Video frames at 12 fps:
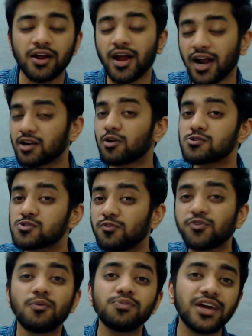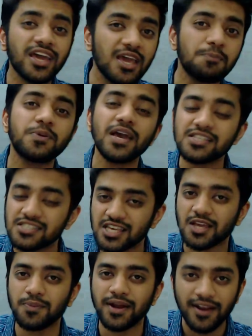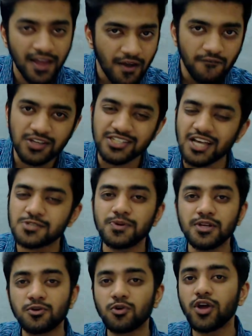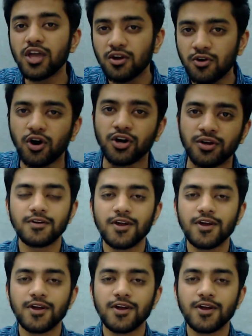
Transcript: and also from the API segment, which has been growing good.